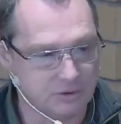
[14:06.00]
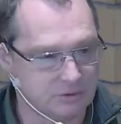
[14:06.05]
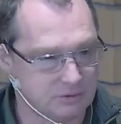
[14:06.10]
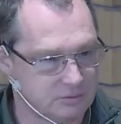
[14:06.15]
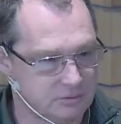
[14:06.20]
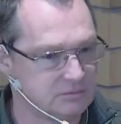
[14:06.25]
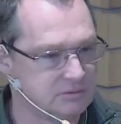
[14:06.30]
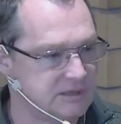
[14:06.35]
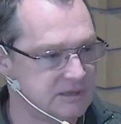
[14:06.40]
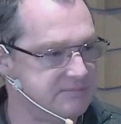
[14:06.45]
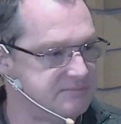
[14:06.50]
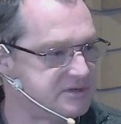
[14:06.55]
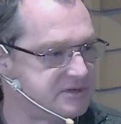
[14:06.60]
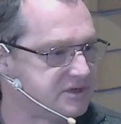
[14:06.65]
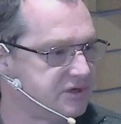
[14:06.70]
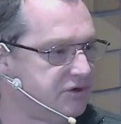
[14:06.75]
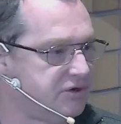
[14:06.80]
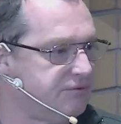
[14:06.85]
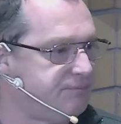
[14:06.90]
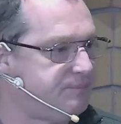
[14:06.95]
Paul
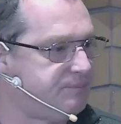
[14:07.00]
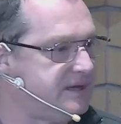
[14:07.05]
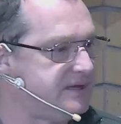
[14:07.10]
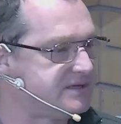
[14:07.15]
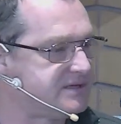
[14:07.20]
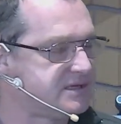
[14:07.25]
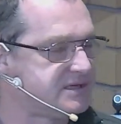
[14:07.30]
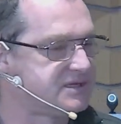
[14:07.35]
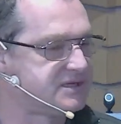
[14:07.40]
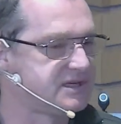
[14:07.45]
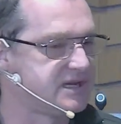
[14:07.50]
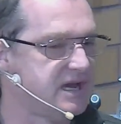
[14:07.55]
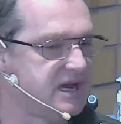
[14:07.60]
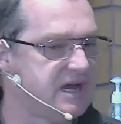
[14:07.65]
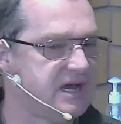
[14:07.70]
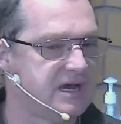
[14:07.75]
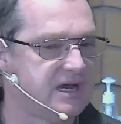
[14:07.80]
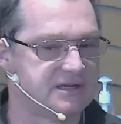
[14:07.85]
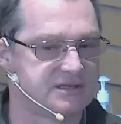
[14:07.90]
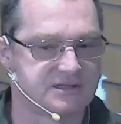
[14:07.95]
himself bears the
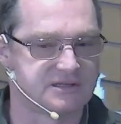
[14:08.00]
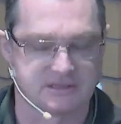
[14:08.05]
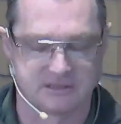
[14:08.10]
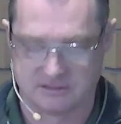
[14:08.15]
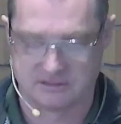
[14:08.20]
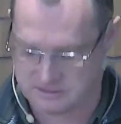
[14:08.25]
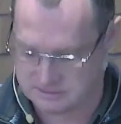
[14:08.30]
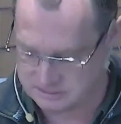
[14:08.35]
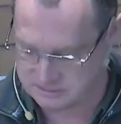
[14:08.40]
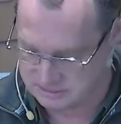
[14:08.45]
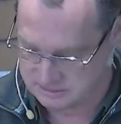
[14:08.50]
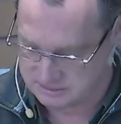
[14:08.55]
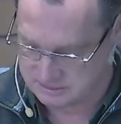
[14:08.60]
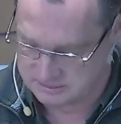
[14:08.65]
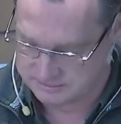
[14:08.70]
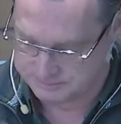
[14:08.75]
scars